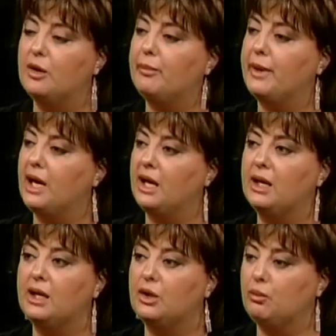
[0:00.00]
But
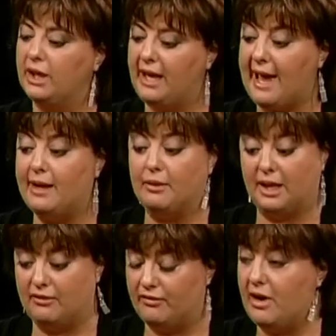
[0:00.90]
we can
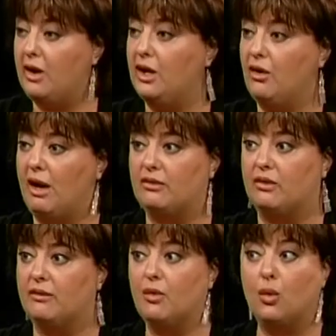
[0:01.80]
get very
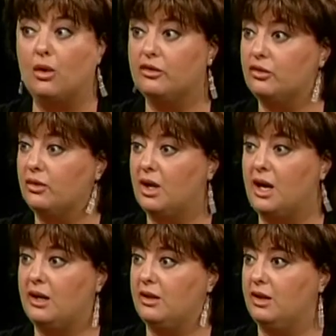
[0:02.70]
aggressive, or do the
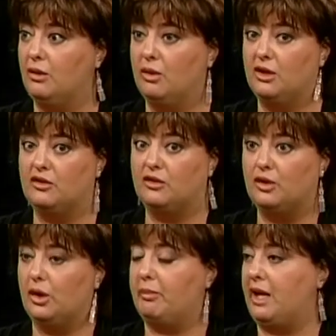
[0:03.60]
kind of thing where you just
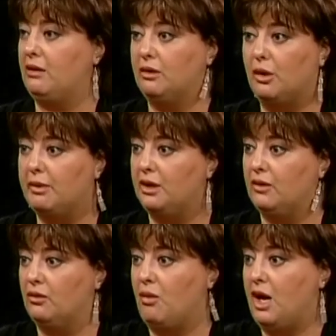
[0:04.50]
look better, nobody
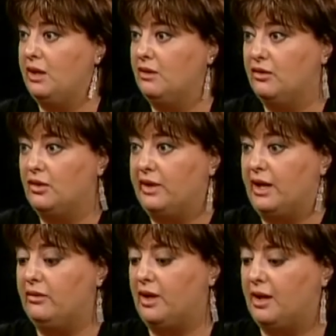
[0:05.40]
knows why, and there's no
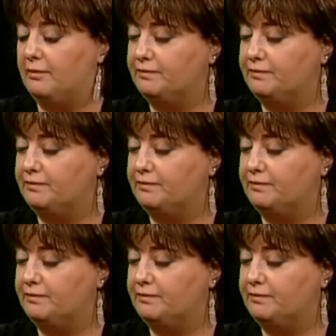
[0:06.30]
downtime.